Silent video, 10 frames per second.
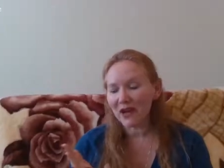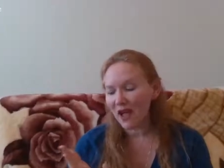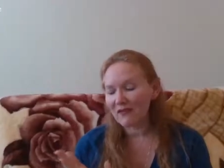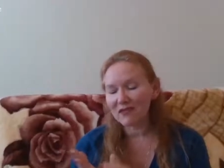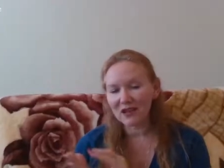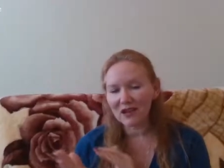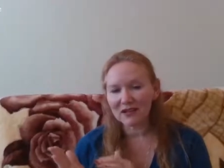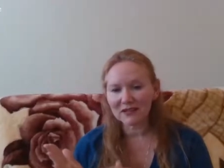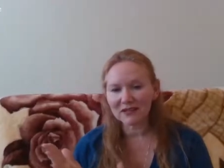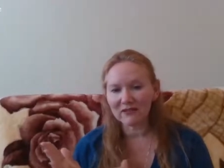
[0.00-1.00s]
by having that
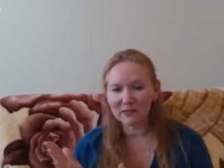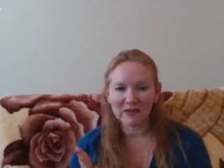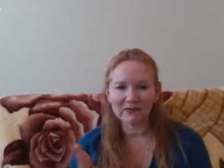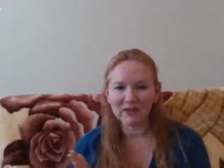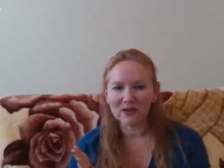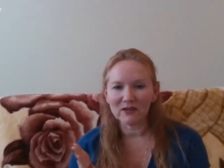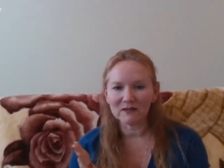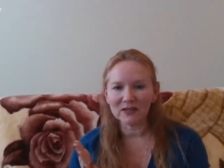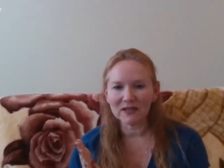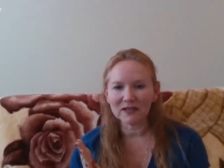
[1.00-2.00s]
kind of stuff in my
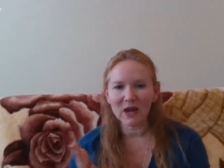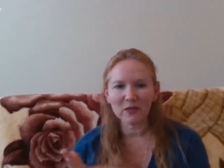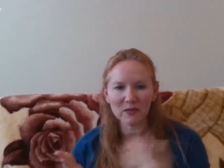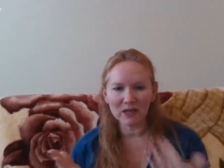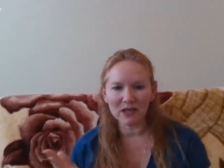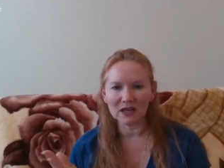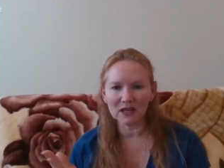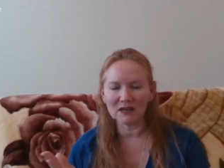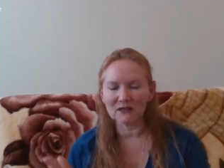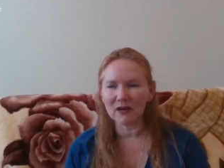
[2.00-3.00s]
phone, because I would be like
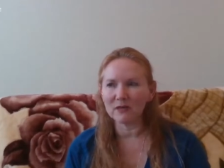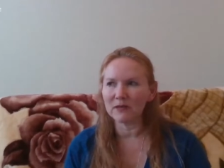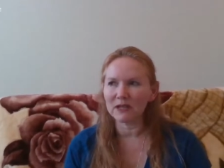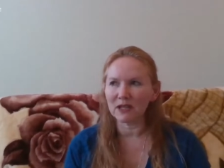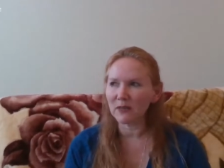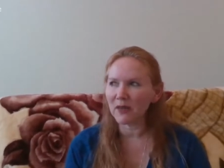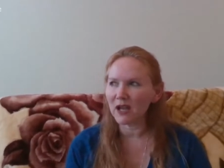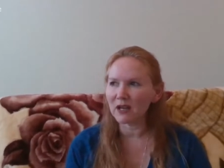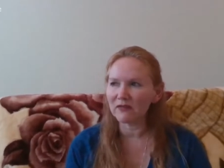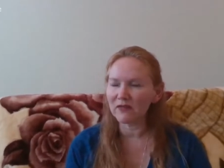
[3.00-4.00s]
you. I would be like,
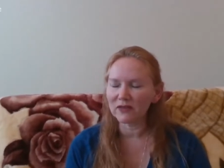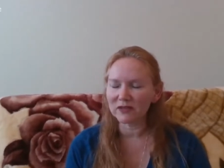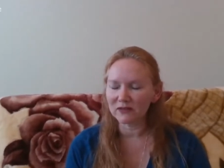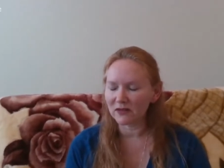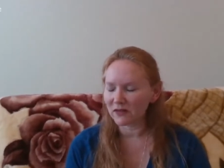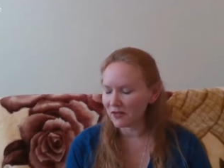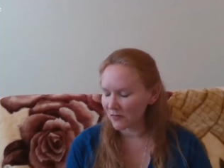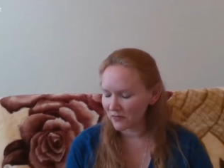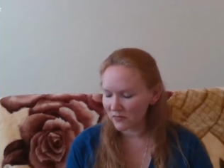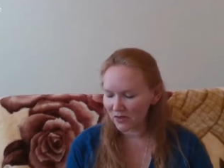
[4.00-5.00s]
man, it feels so good.
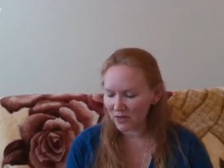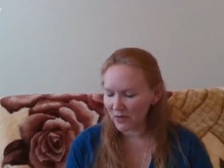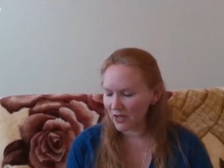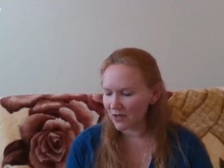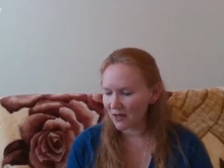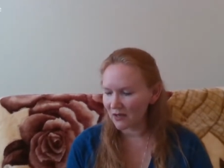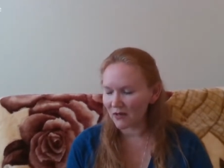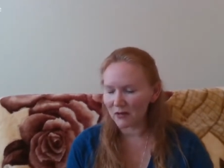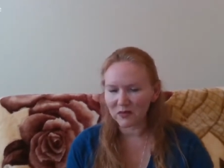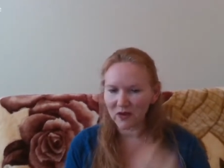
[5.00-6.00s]
I'm dreaming. I
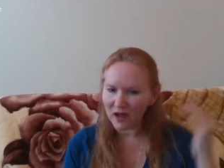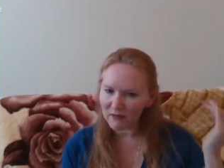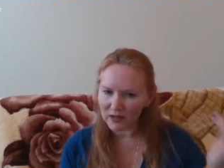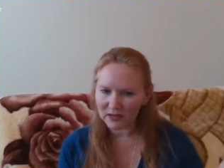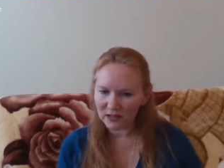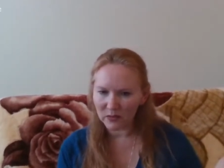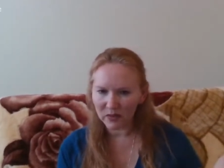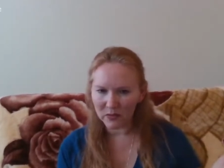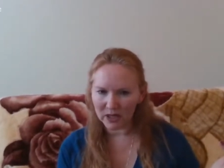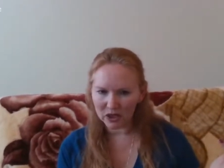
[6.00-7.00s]
know I'm traveling
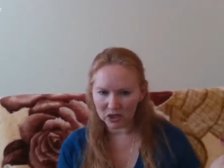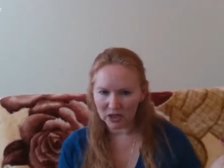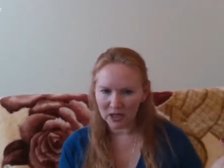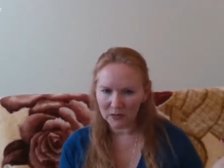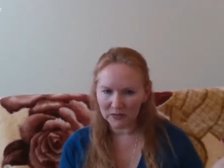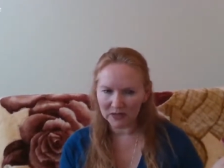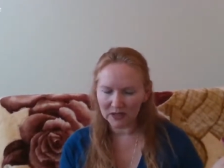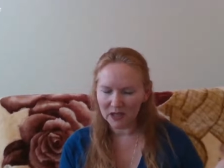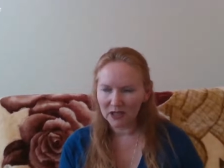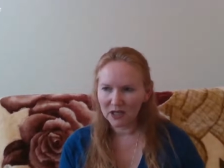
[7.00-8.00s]
somewhere in my dreams,
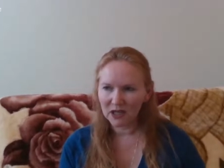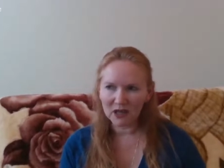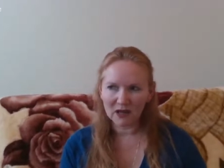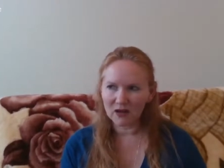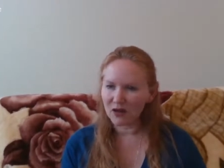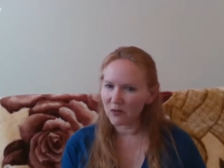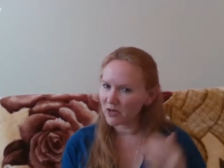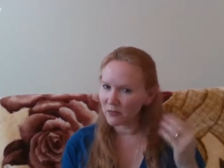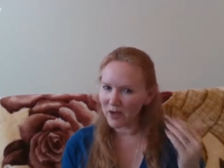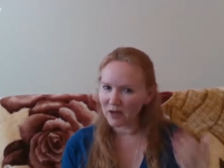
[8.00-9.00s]
and I know I'm
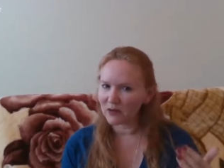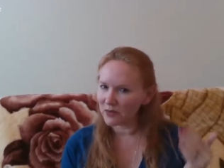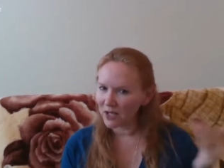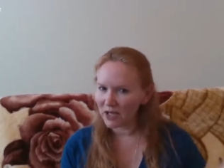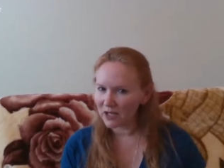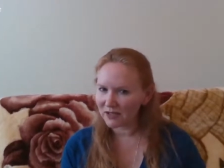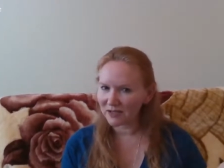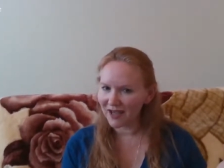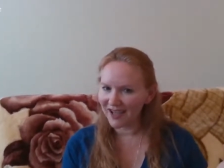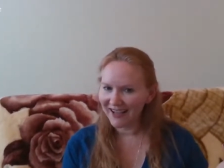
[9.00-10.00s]
in a better
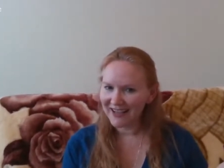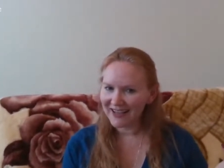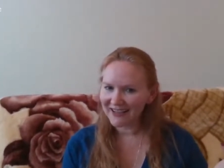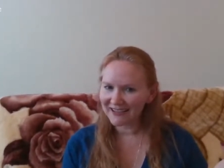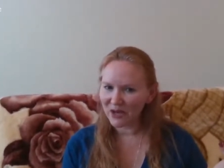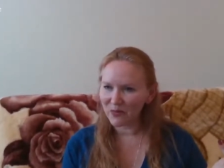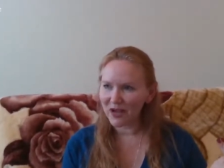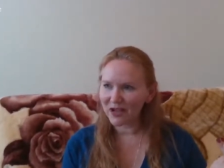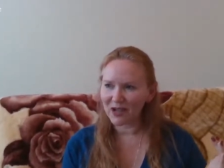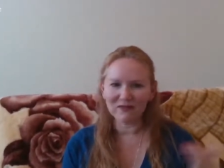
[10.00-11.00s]
place because I
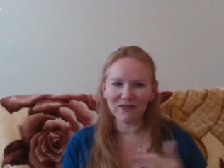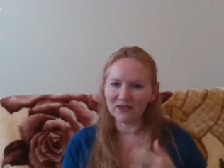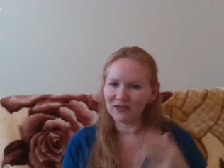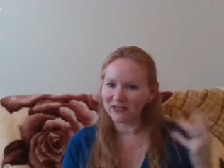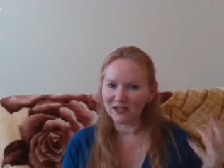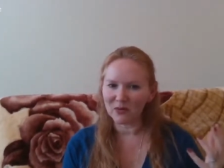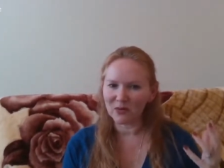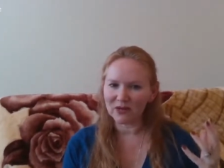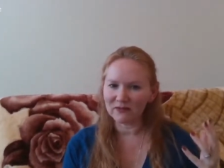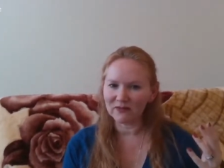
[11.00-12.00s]
wake up feeling so
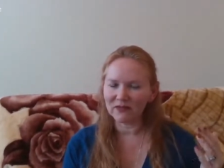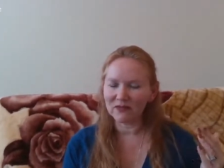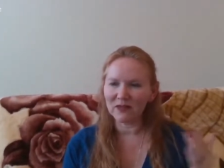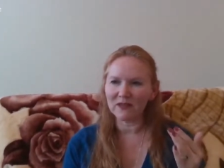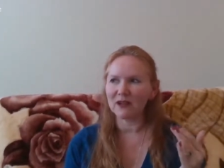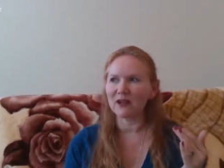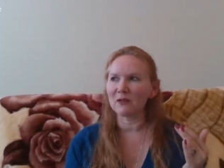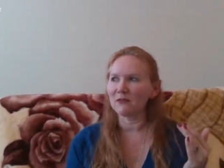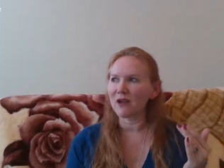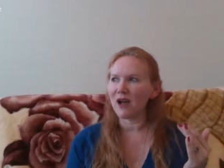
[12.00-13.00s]
wonderful. But
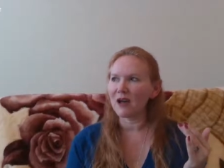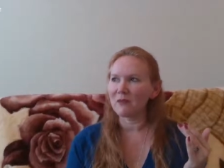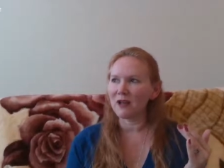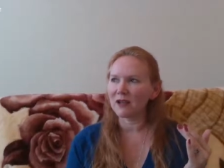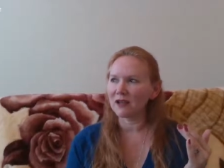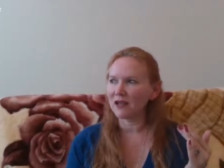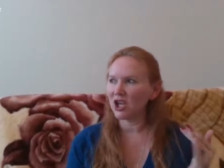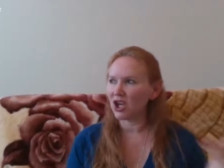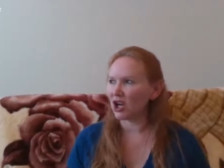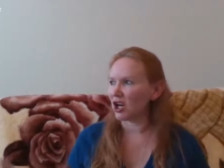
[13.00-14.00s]
then I'm like
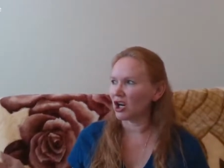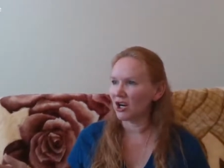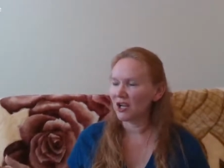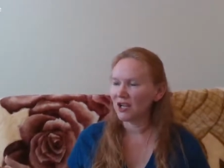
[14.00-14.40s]
here.